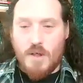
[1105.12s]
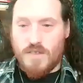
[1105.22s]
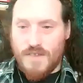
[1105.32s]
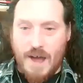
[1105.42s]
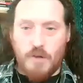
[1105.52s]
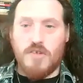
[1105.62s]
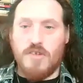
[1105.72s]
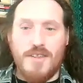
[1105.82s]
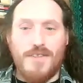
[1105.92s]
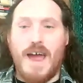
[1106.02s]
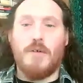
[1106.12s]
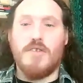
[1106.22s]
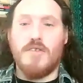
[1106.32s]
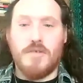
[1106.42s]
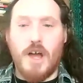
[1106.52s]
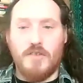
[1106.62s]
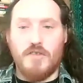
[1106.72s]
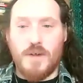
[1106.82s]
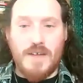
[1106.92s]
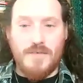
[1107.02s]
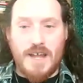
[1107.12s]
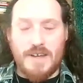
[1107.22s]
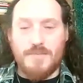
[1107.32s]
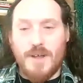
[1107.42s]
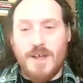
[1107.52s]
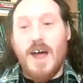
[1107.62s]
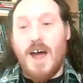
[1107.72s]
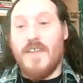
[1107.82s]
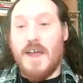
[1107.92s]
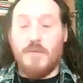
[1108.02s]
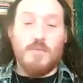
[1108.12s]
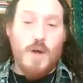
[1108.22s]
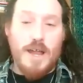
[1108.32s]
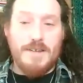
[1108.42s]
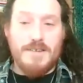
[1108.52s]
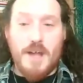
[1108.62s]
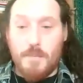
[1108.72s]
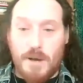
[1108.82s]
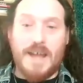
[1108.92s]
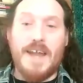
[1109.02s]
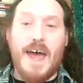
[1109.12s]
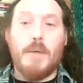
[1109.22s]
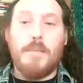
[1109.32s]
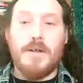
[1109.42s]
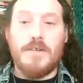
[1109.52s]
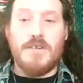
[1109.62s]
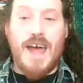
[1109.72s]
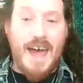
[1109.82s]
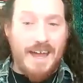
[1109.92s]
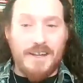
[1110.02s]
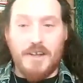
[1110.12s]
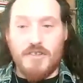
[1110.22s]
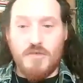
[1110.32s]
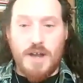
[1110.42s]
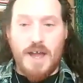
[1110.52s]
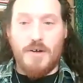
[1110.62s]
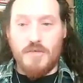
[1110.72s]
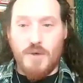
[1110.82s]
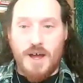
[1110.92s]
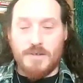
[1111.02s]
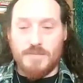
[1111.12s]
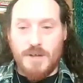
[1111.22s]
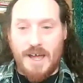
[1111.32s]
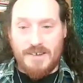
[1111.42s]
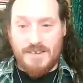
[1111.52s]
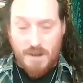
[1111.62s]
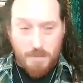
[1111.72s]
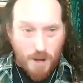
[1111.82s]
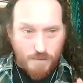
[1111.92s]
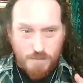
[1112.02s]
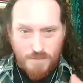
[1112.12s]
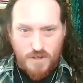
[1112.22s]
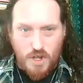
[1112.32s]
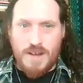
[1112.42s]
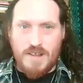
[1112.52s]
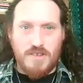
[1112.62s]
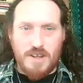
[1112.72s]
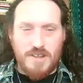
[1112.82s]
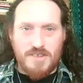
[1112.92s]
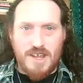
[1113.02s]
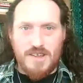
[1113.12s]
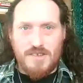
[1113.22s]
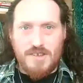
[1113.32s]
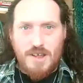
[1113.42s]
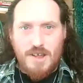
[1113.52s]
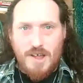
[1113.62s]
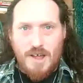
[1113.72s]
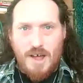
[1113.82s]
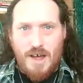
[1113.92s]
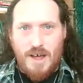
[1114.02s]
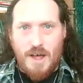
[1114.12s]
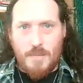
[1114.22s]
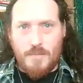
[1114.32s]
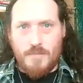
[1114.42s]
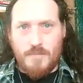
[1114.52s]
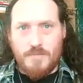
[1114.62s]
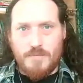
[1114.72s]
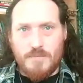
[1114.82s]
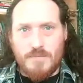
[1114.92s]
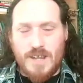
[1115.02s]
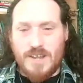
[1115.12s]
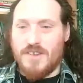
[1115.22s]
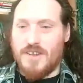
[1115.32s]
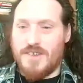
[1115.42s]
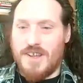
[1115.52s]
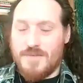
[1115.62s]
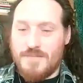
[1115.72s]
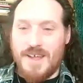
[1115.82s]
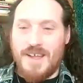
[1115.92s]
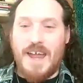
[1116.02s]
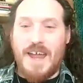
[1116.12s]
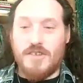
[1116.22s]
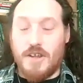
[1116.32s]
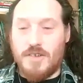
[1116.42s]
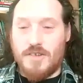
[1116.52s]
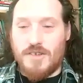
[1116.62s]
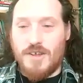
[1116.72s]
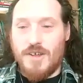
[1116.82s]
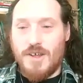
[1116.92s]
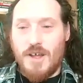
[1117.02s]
Thousands and thousands of guns were given in. And then when Dunblane happened, handguns went out as well. And apart from a few incidences, um, incidences, incidents,